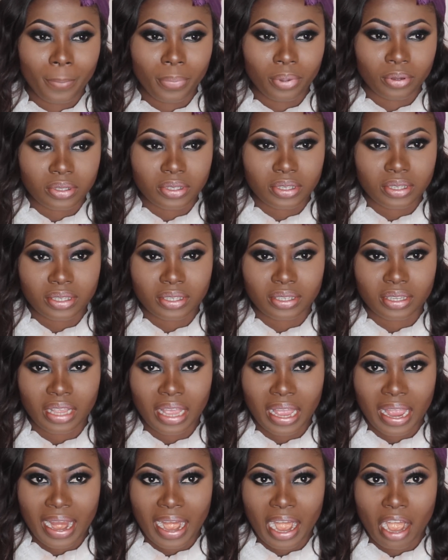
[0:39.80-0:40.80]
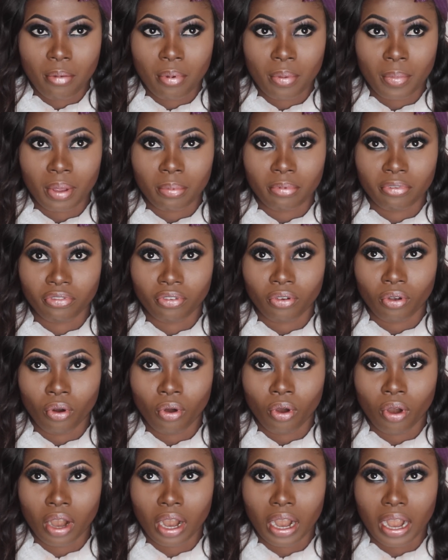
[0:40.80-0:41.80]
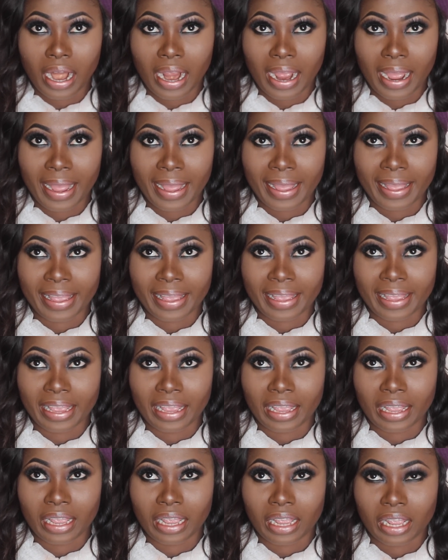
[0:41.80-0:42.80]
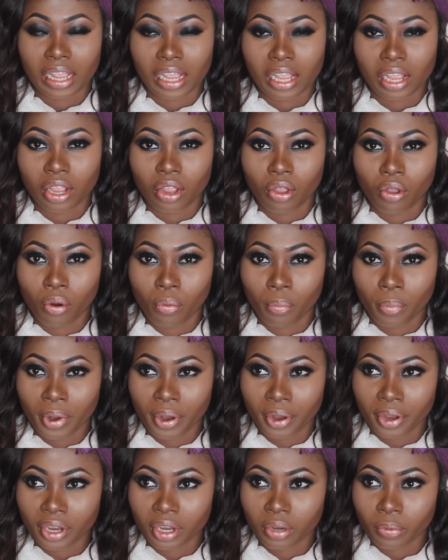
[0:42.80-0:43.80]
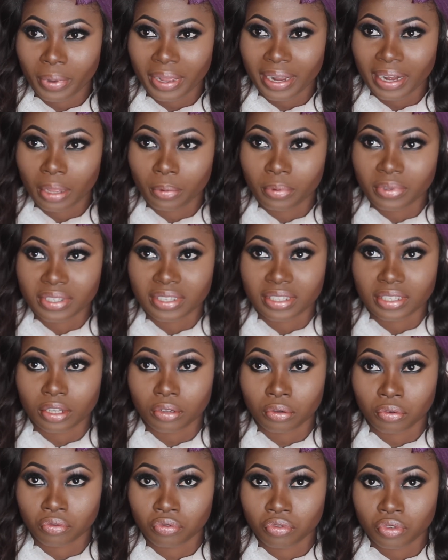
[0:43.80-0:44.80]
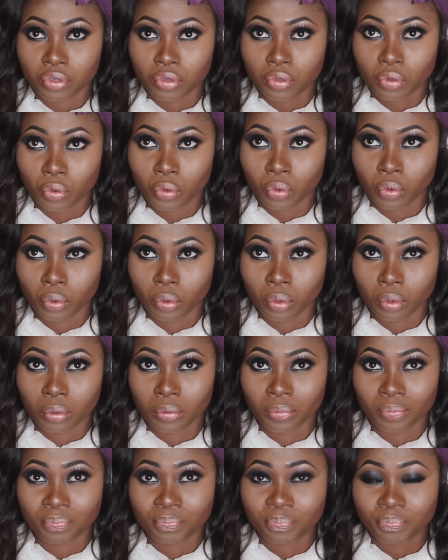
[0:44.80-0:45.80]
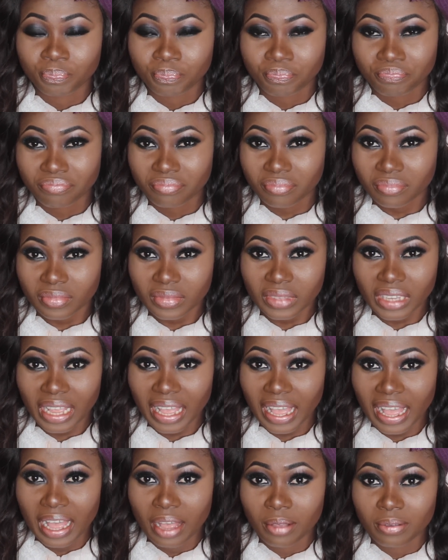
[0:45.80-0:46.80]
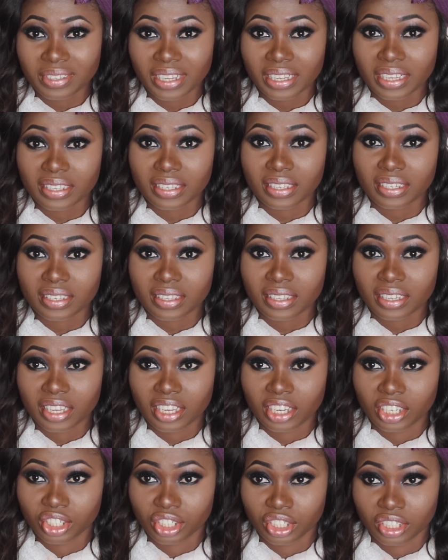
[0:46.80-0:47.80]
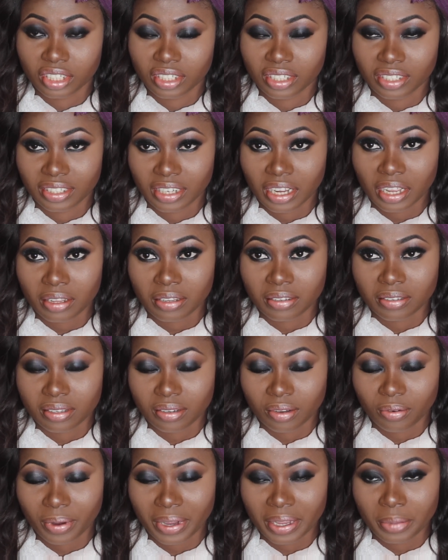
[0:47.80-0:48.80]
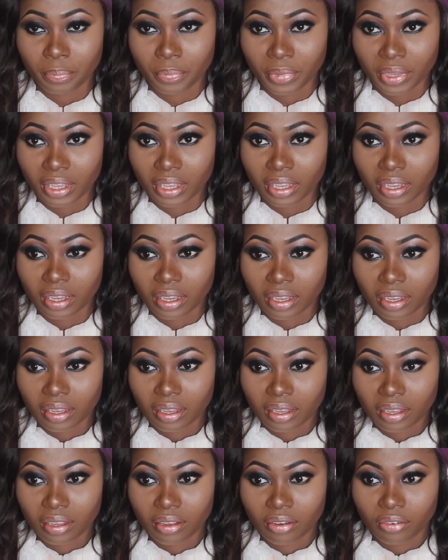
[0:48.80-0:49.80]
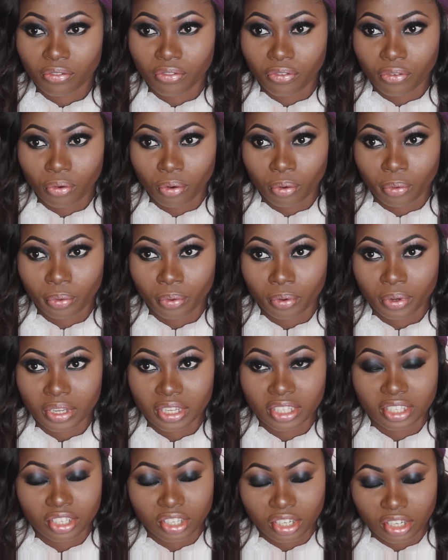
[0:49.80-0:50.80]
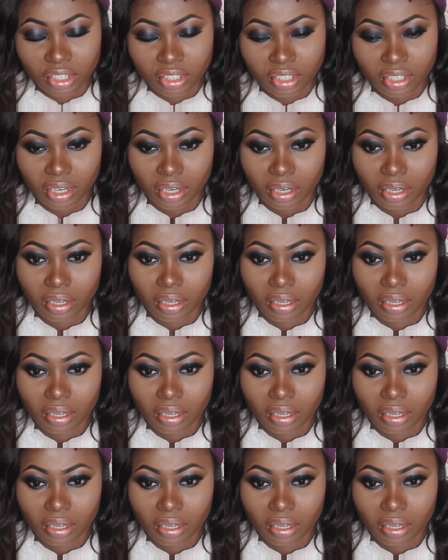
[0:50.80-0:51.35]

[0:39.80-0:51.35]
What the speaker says: But I remember before I got married, while I was in secondary school, I was like a 60 kg. That was quite big for a teenager.